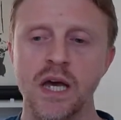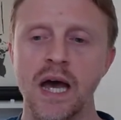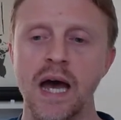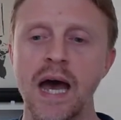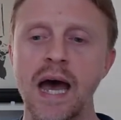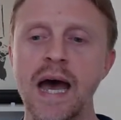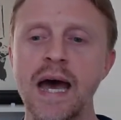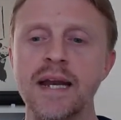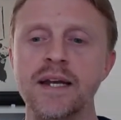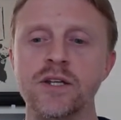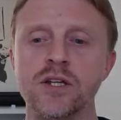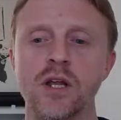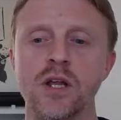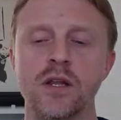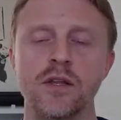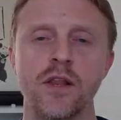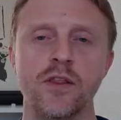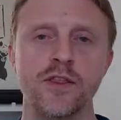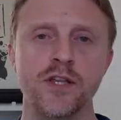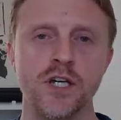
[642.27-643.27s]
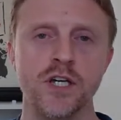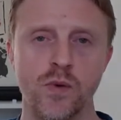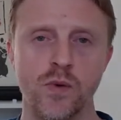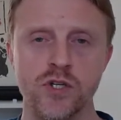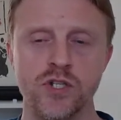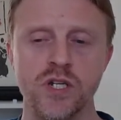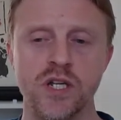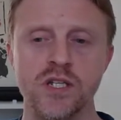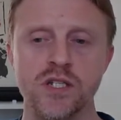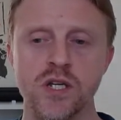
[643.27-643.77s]
And the third
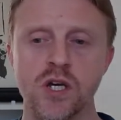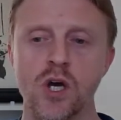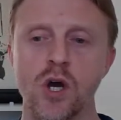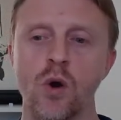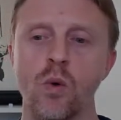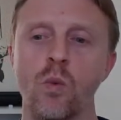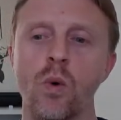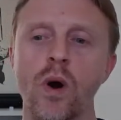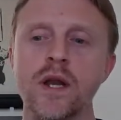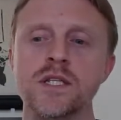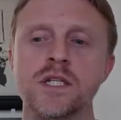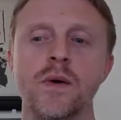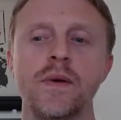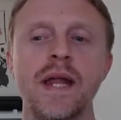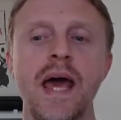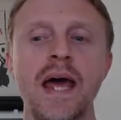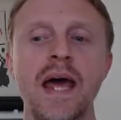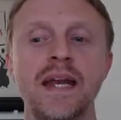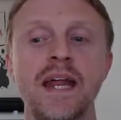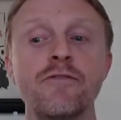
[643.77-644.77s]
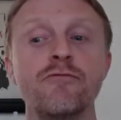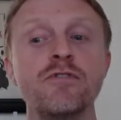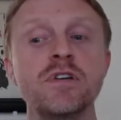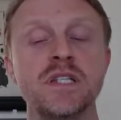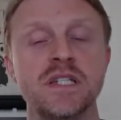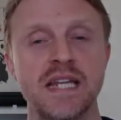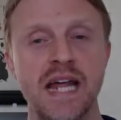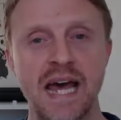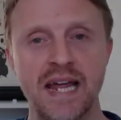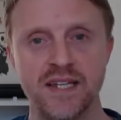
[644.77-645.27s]
question is, why does Owen end every
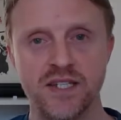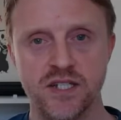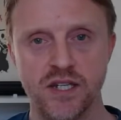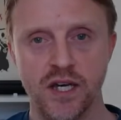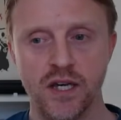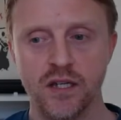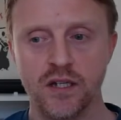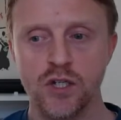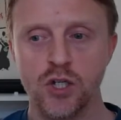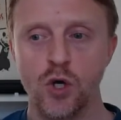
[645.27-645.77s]
stanza